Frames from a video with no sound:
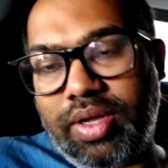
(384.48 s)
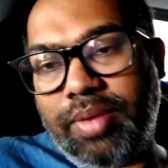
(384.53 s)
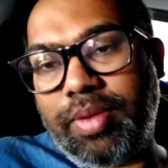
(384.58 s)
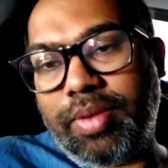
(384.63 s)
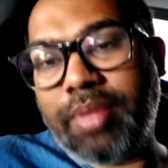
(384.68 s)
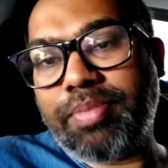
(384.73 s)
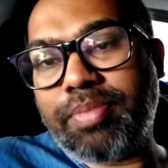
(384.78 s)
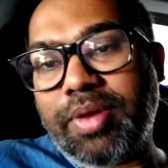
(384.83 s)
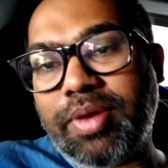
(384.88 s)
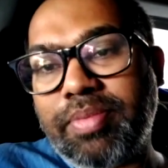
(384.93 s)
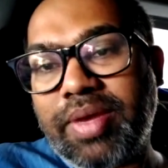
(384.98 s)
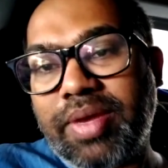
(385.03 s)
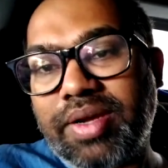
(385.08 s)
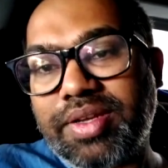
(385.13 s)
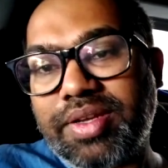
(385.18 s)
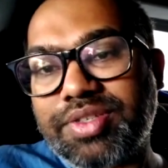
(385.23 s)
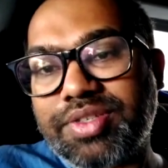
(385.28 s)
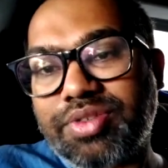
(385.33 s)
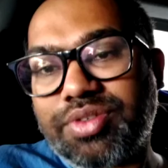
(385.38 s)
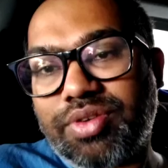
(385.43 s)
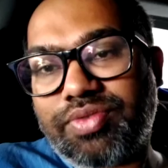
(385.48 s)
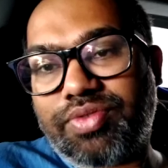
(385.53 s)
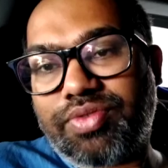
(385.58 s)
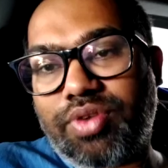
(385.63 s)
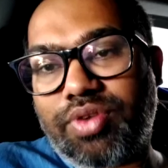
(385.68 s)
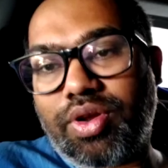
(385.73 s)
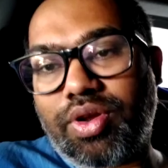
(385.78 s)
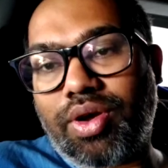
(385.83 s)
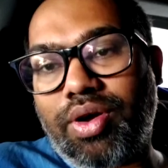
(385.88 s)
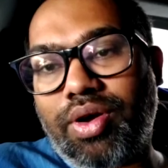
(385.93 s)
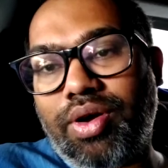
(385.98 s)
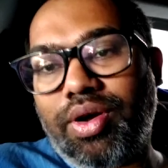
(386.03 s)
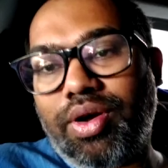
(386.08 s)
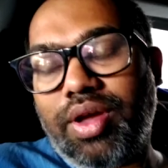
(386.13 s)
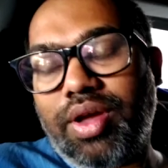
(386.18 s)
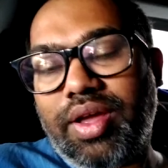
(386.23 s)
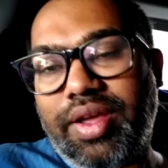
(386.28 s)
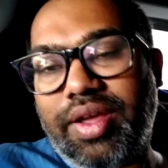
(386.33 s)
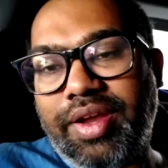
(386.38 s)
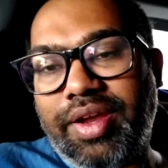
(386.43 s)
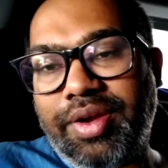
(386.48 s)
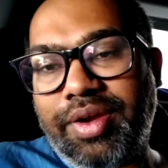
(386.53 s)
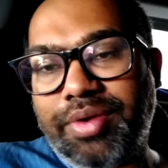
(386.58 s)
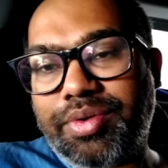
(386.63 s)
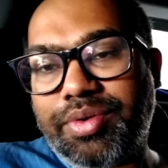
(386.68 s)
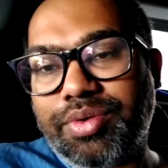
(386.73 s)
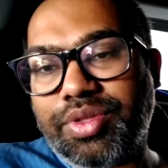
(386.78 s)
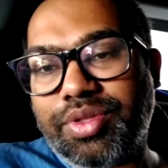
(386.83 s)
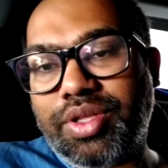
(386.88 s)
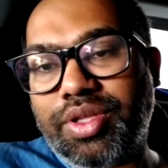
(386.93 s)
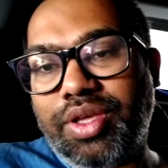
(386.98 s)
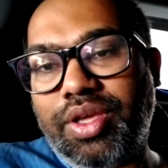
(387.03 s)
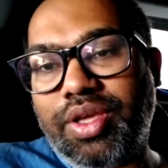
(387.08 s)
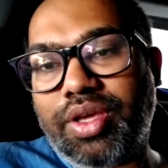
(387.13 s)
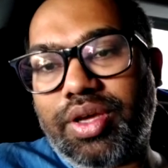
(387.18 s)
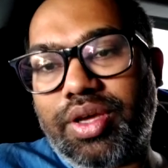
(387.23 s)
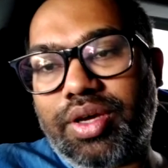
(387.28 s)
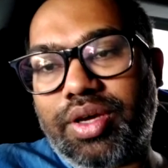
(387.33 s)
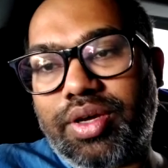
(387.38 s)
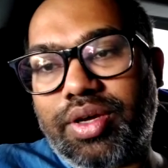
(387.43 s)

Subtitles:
implementation of law into the